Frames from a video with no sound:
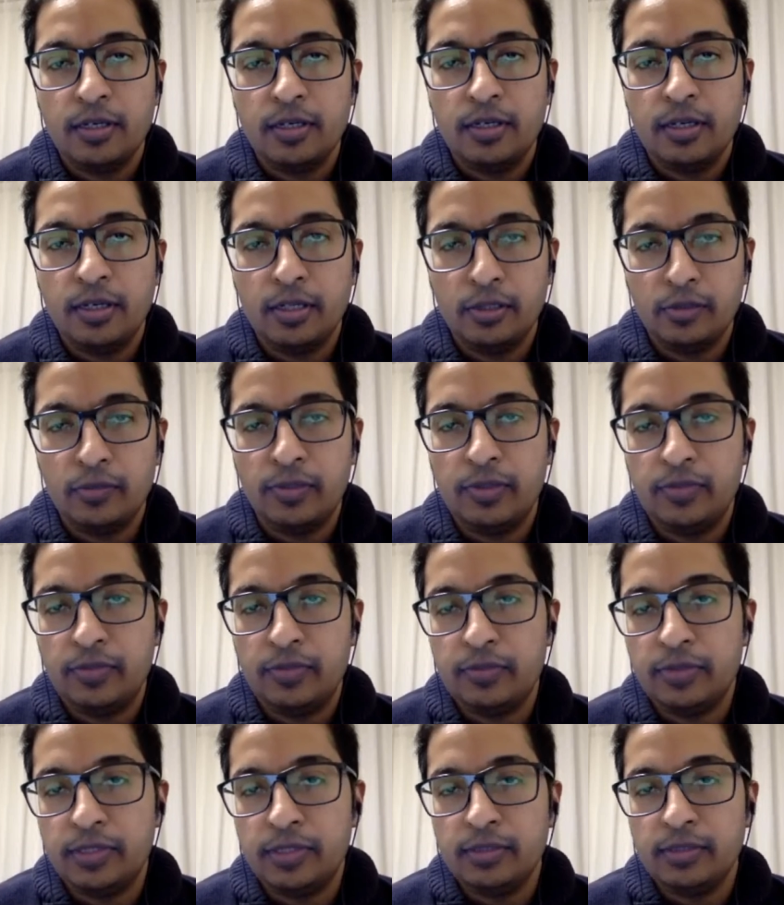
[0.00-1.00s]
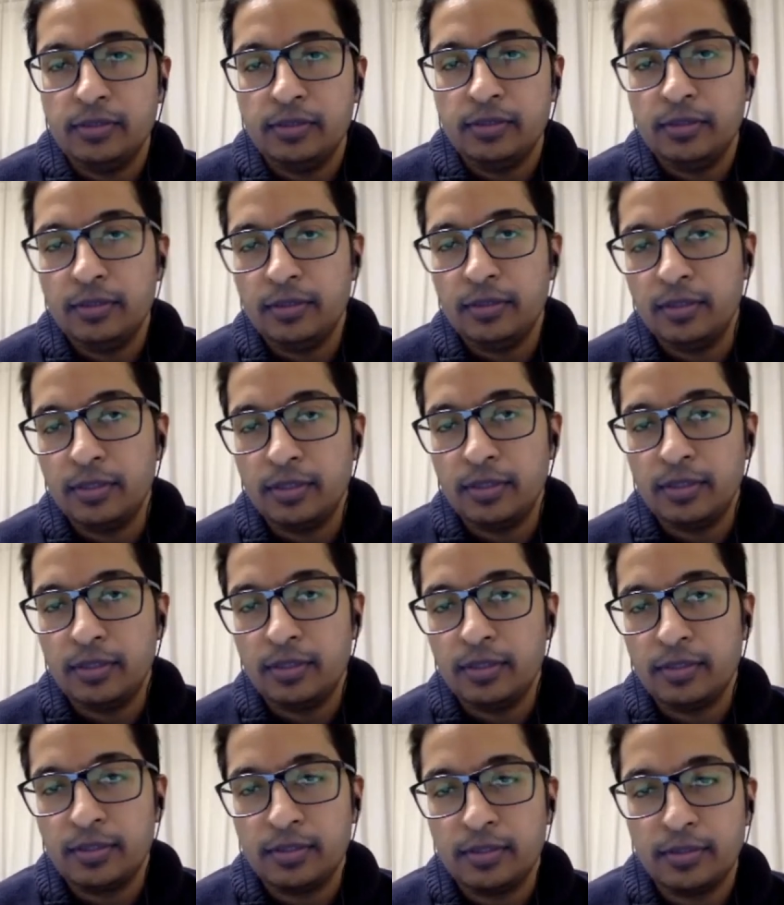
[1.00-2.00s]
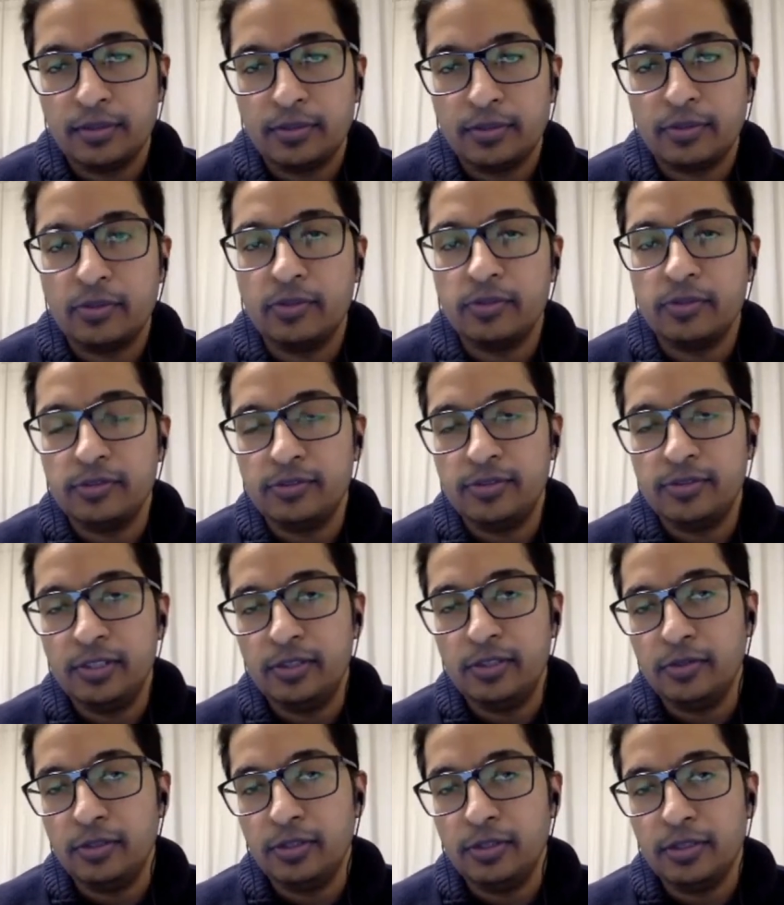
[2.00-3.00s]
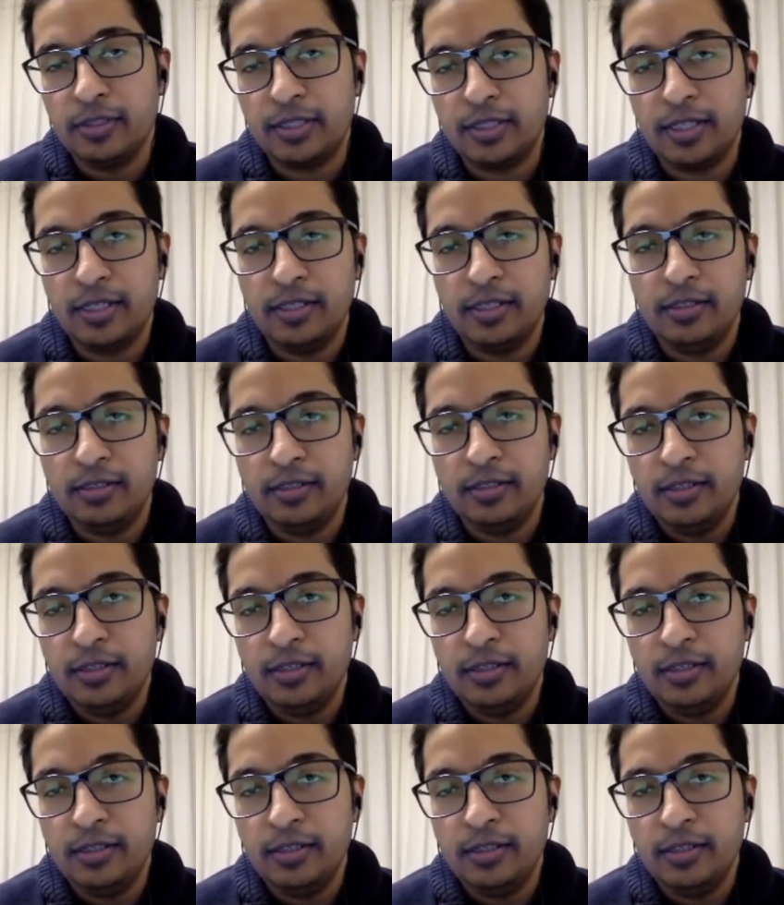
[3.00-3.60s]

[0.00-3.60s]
Hello, everyone. It's good to see you all again.